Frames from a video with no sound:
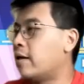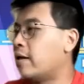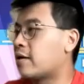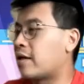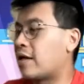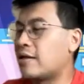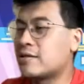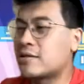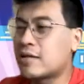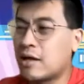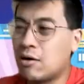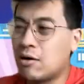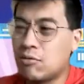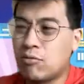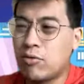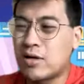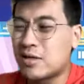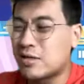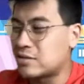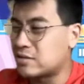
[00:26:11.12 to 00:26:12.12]
can tell
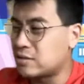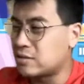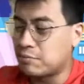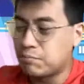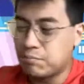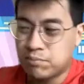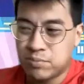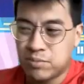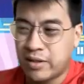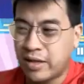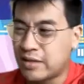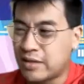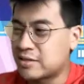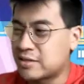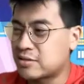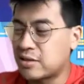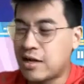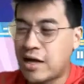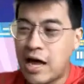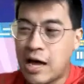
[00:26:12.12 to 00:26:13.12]
what is the things that's
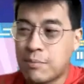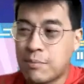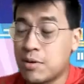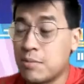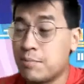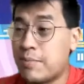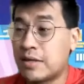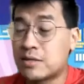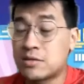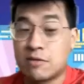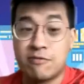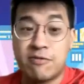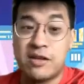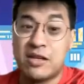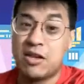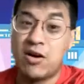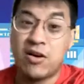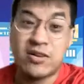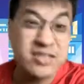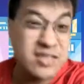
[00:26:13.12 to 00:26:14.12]
going to happen based on
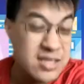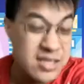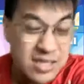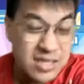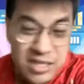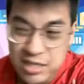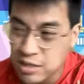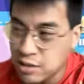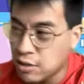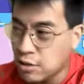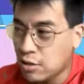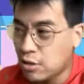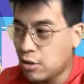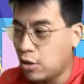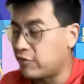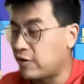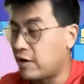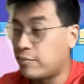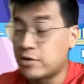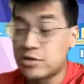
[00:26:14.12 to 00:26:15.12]
velocity
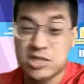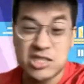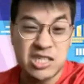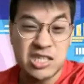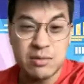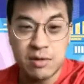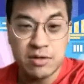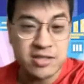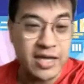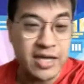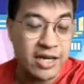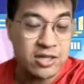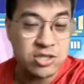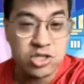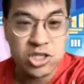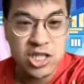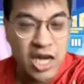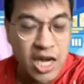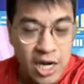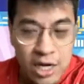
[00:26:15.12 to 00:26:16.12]
of how much emails get
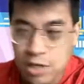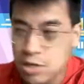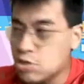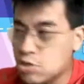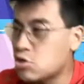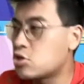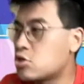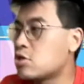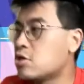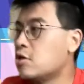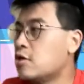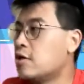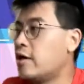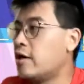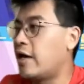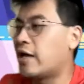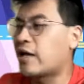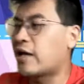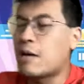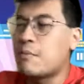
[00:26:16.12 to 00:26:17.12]
exchanged,
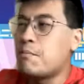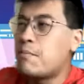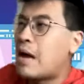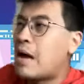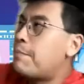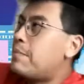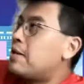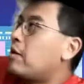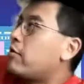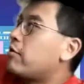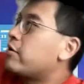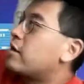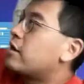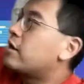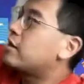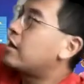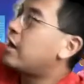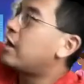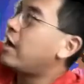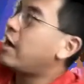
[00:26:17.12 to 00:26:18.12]
and I can map it out in a
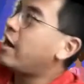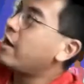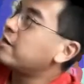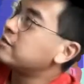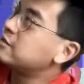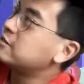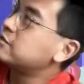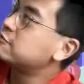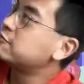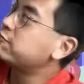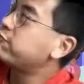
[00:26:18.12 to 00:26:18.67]
nice